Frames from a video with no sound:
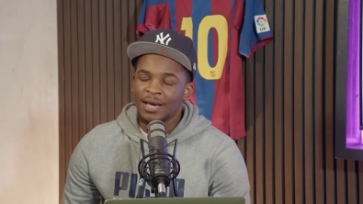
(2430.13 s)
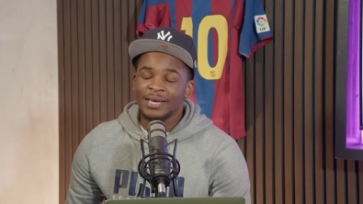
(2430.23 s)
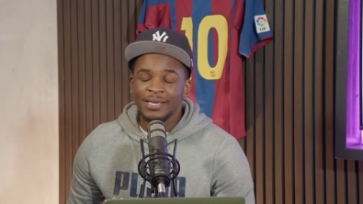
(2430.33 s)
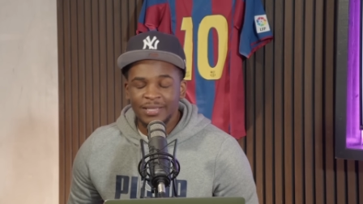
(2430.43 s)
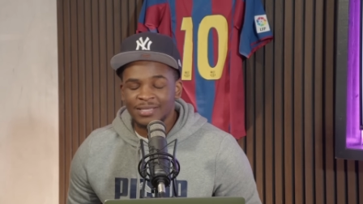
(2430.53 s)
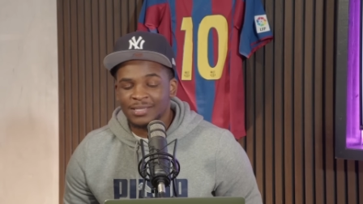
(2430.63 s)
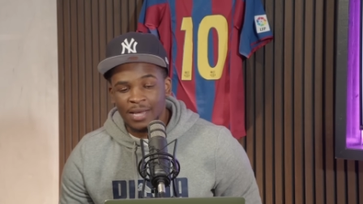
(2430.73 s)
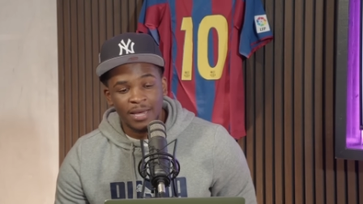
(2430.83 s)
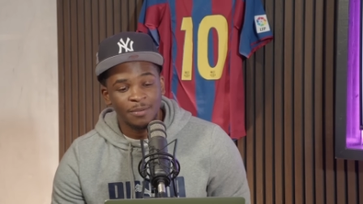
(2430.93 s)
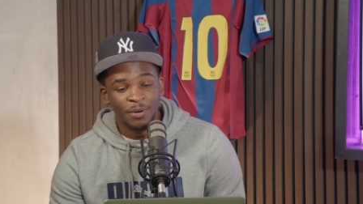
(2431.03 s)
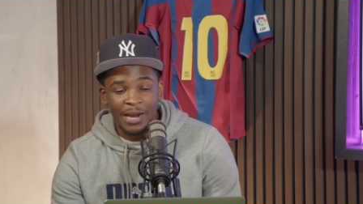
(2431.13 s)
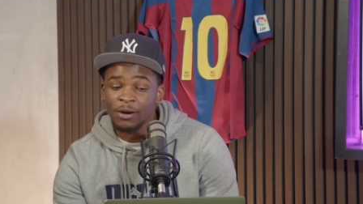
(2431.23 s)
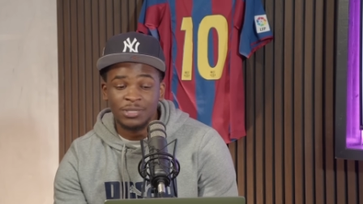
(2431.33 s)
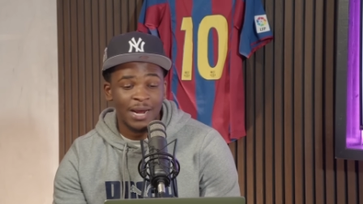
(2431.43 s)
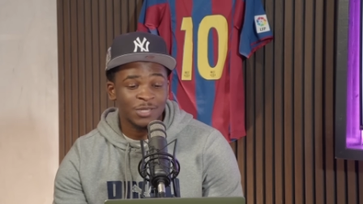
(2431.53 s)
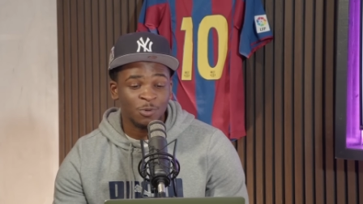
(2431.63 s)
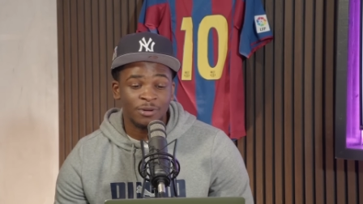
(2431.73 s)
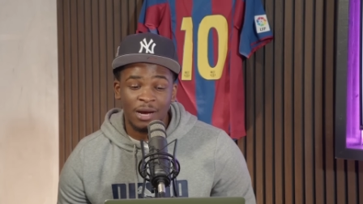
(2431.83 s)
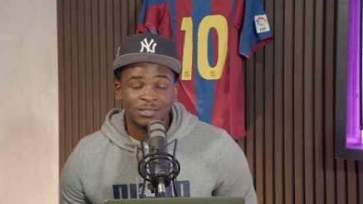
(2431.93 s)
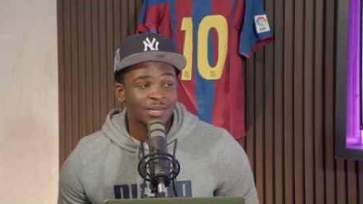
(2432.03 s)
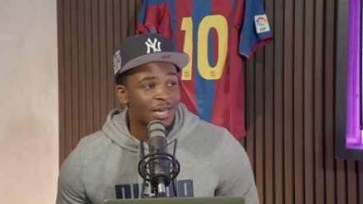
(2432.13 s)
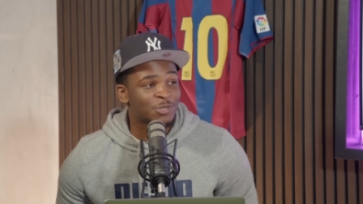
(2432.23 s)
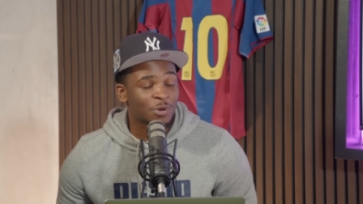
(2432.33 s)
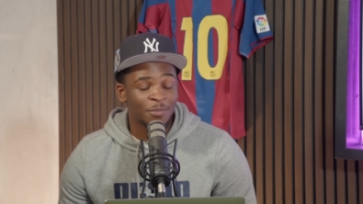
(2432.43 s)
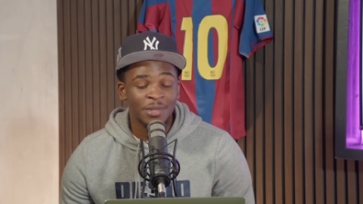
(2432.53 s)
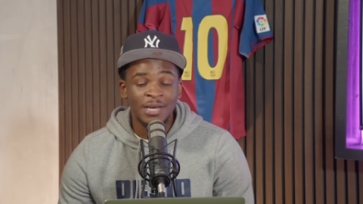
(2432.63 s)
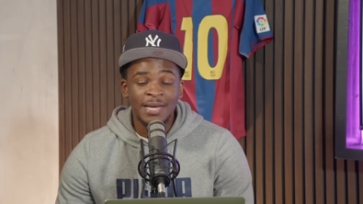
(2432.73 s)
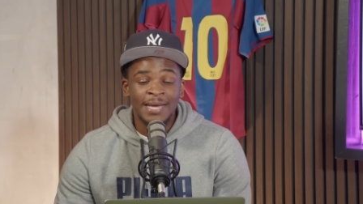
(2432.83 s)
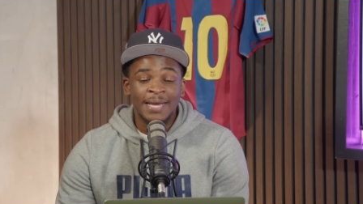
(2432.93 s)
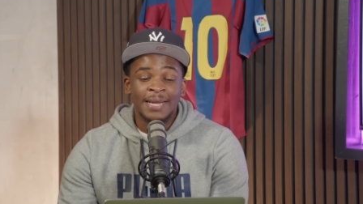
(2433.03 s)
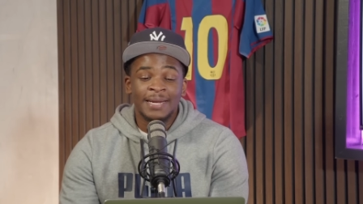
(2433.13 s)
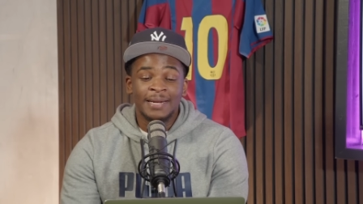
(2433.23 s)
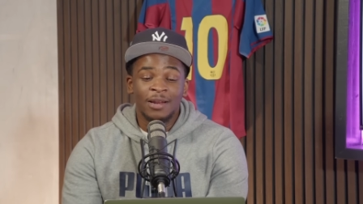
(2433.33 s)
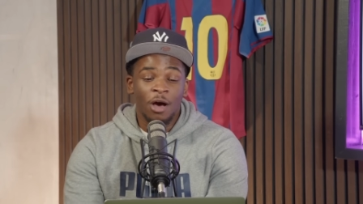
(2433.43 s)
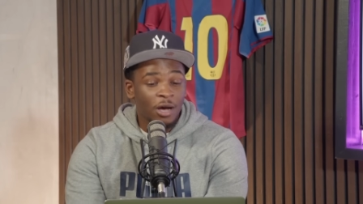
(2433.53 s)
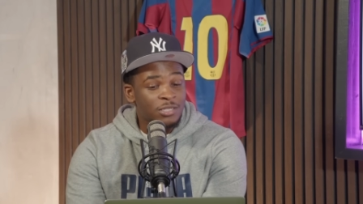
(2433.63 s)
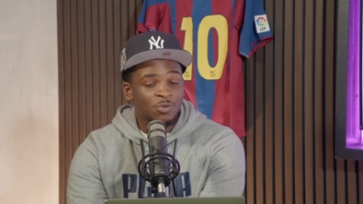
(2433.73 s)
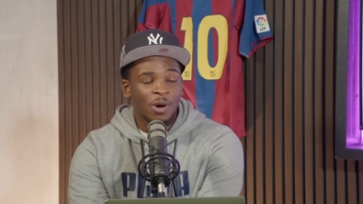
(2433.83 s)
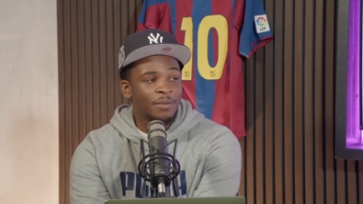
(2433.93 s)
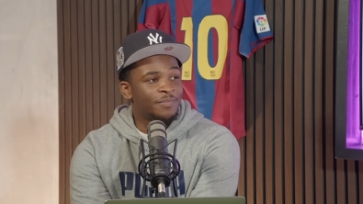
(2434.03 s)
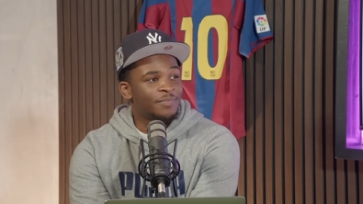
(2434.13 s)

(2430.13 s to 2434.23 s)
insane. But that was a nice one. That was yeah, a nice one. That was good. Last one.